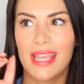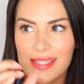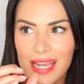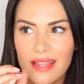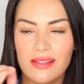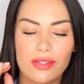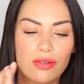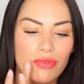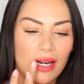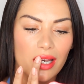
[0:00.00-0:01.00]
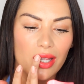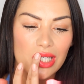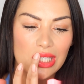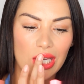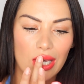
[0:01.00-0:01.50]
intense red
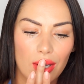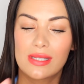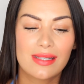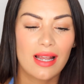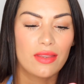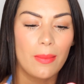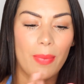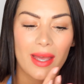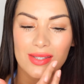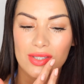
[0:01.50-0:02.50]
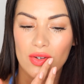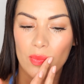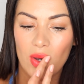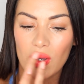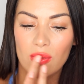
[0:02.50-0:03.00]
lipstick. This is like the best
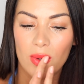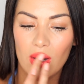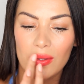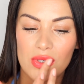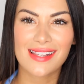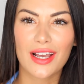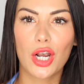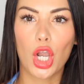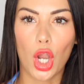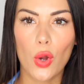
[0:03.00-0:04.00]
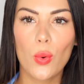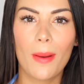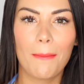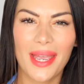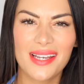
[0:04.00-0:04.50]
of both worlds. It's like a
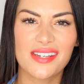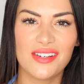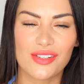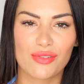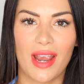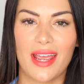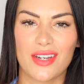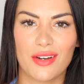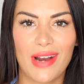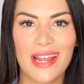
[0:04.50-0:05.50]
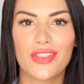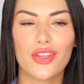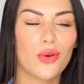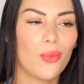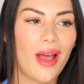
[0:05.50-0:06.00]
low maintenance red. A red that
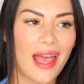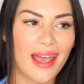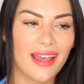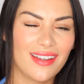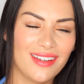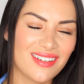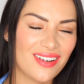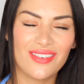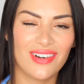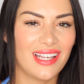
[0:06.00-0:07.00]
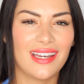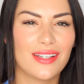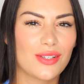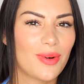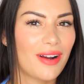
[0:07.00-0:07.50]
you can wear and you don't really
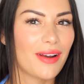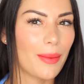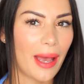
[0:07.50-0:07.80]
need to worry